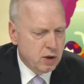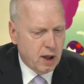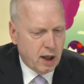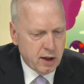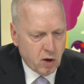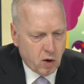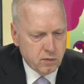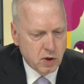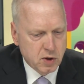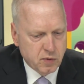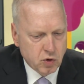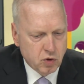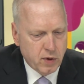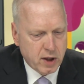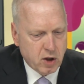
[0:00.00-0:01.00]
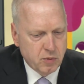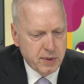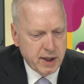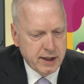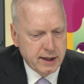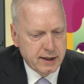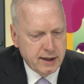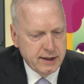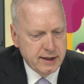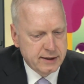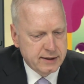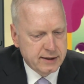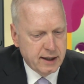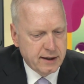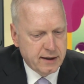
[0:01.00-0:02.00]
I always would recommend at
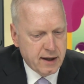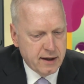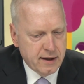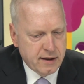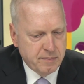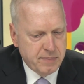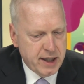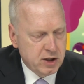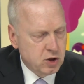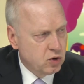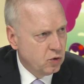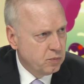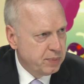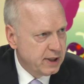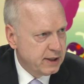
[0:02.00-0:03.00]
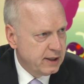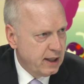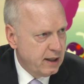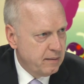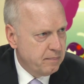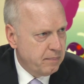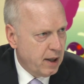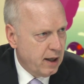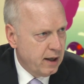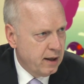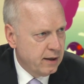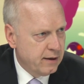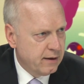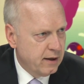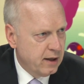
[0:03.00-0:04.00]
least that the patient should be seen
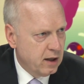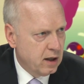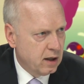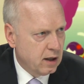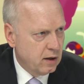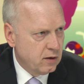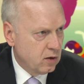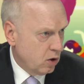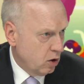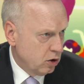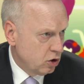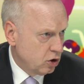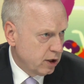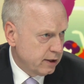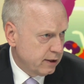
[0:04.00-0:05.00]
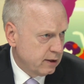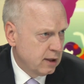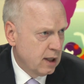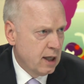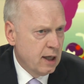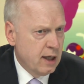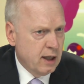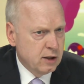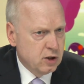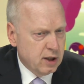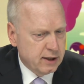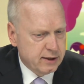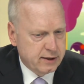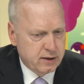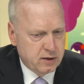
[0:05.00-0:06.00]
by the gynecologist,
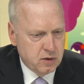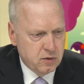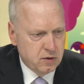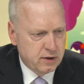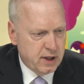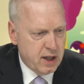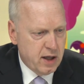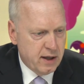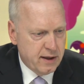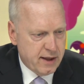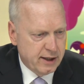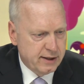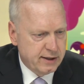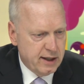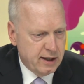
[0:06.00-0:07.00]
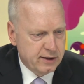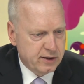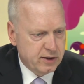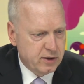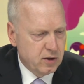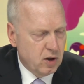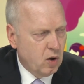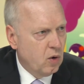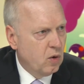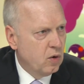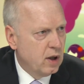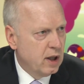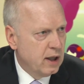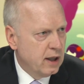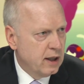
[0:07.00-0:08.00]
just to see that there's
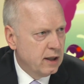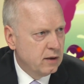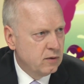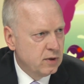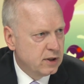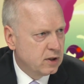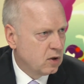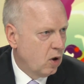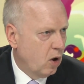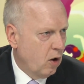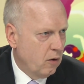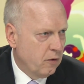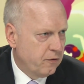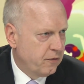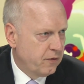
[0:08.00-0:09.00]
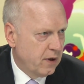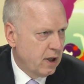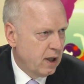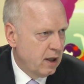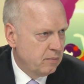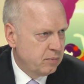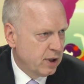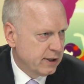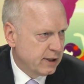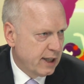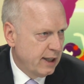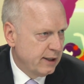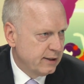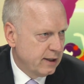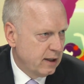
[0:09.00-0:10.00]
no risk of breast
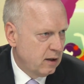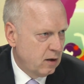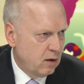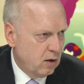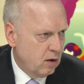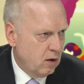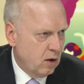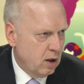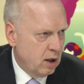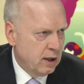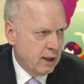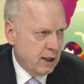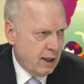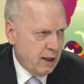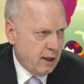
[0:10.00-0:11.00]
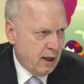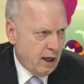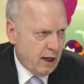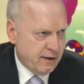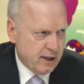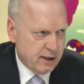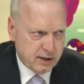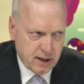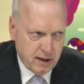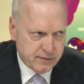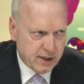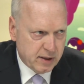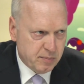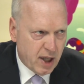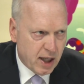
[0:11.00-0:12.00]
cancer or other stuff
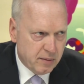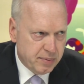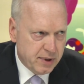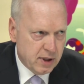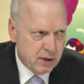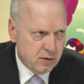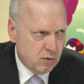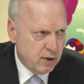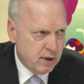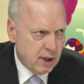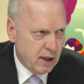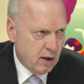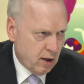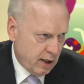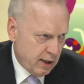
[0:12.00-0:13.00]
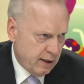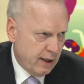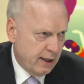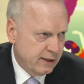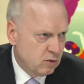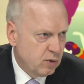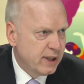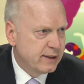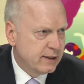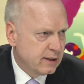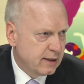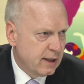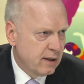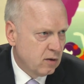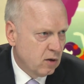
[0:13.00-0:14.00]
that might be really, at
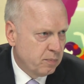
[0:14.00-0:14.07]
risk then, or